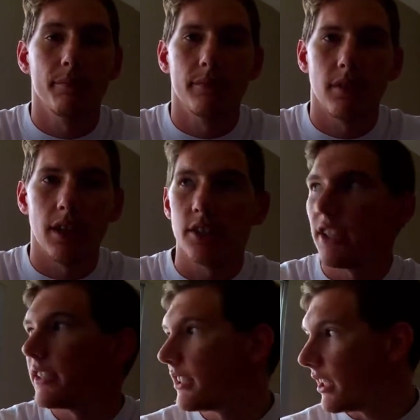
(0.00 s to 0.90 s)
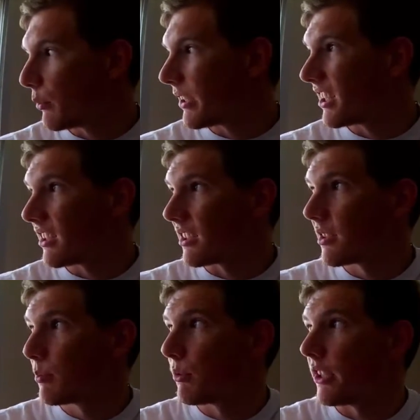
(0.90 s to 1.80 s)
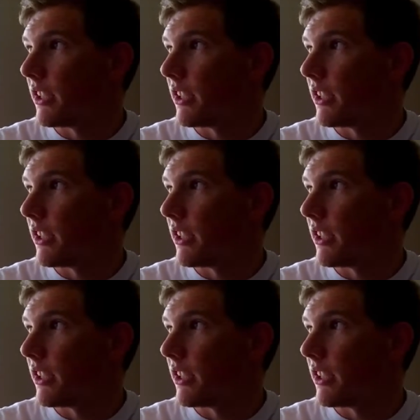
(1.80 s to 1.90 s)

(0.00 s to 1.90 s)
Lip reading: As you can see, the weather is pretty